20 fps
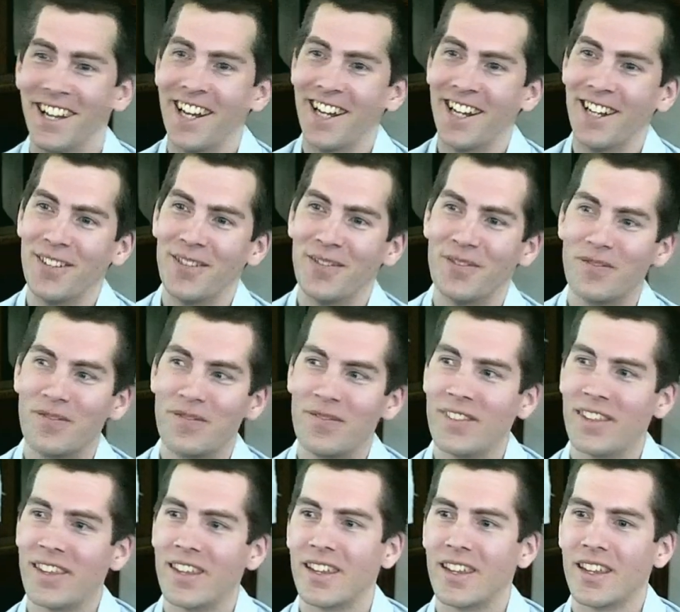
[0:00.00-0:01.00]

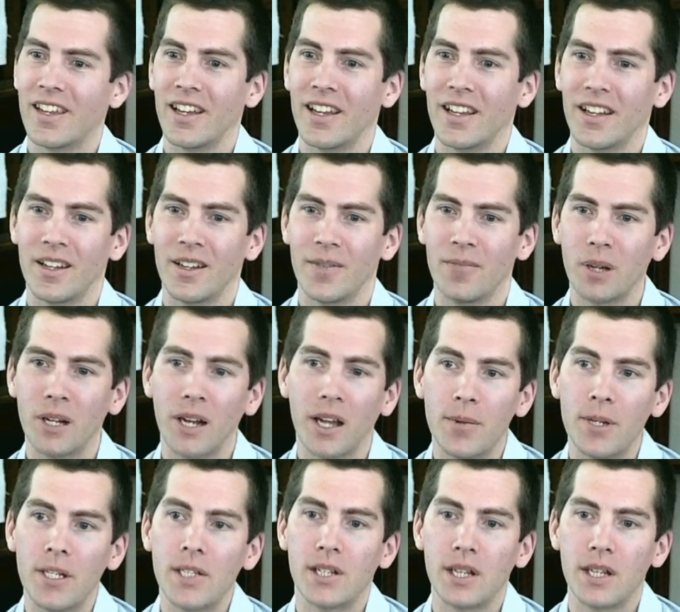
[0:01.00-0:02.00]
I
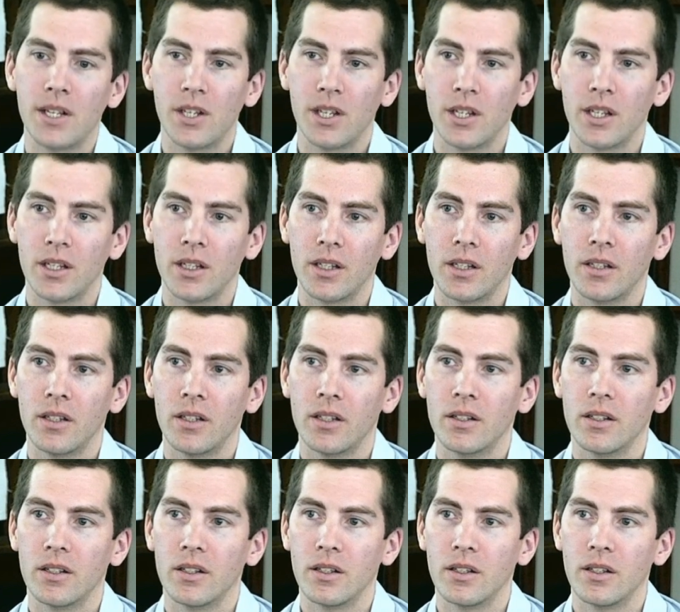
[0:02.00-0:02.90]
mean, teaching,